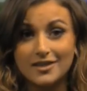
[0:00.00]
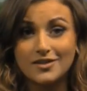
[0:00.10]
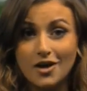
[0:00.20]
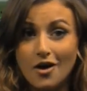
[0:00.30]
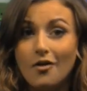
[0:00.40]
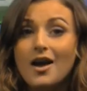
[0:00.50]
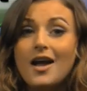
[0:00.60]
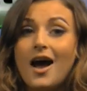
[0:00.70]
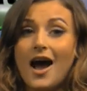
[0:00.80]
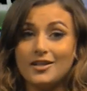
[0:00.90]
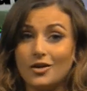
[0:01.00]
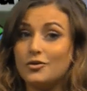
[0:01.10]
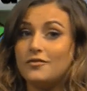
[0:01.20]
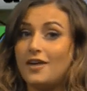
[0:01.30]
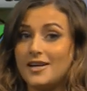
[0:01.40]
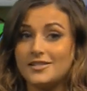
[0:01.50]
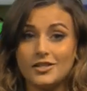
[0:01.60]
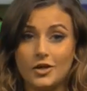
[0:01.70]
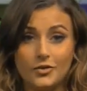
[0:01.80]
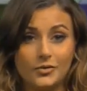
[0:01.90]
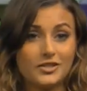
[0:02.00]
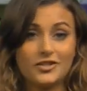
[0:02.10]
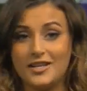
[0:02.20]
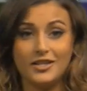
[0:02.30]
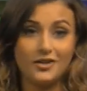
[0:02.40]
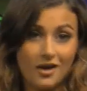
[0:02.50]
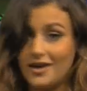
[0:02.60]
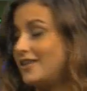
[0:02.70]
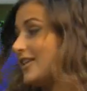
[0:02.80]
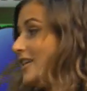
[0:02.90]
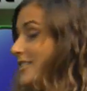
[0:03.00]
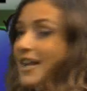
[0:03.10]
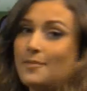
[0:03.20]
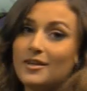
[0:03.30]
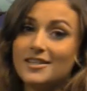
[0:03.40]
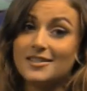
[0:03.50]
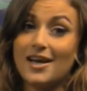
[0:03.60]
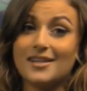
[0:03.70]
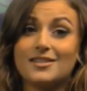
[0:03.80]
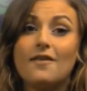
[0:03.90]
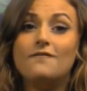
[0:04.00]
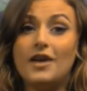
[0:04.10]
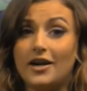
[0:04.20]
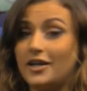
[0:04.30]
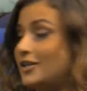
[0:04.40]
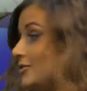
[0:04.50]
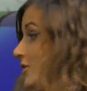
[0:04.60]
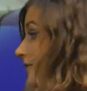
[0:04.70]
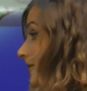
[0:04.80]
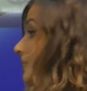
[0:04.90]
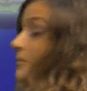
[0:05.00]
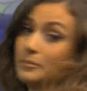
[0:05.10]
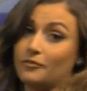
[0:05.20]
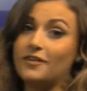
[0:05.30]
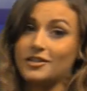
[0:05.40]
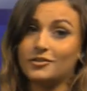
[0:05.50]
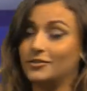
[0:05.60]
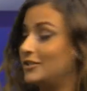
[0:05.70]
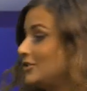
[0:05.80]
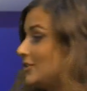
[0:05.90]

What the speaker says: So I don't advise to go shred the gnar out there today because that's very huge. You'd be professional to do